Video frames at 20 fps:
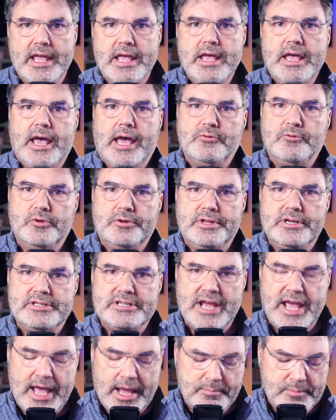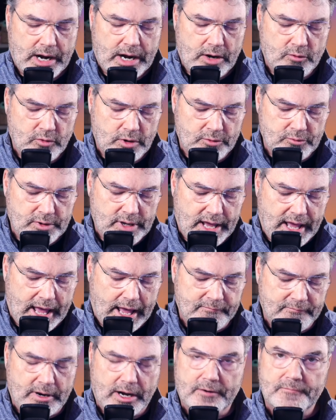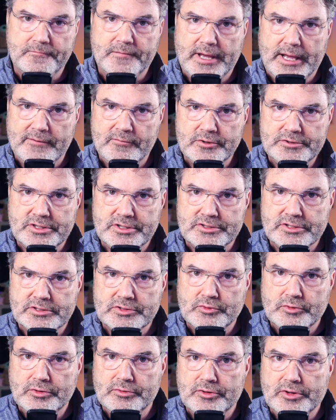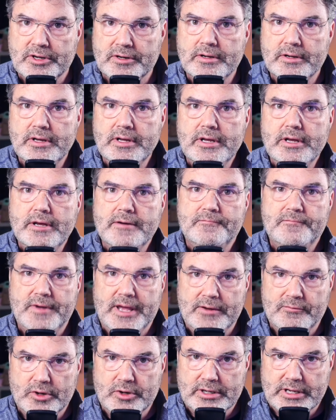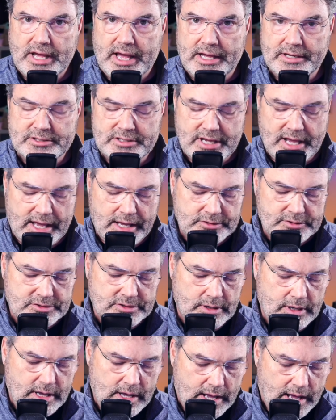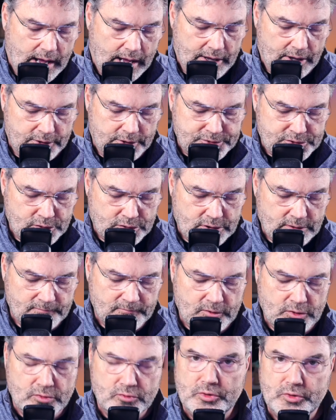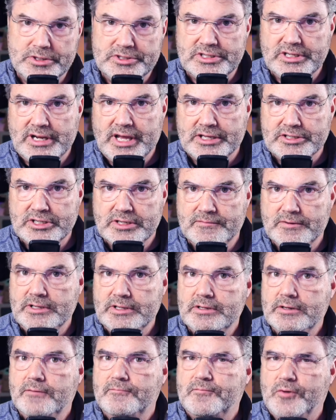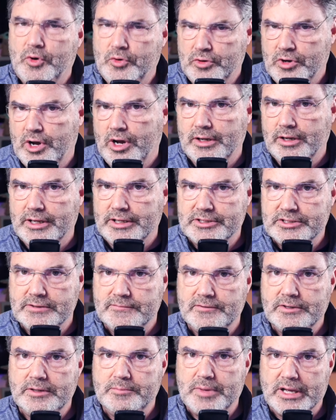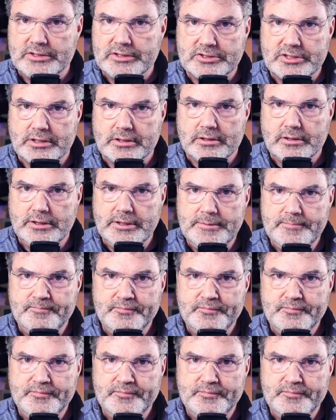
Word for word: And with the tab bar, what we have are favorites. This is where we can favorite contacts. I also can view recent activity, phone call activity, basically.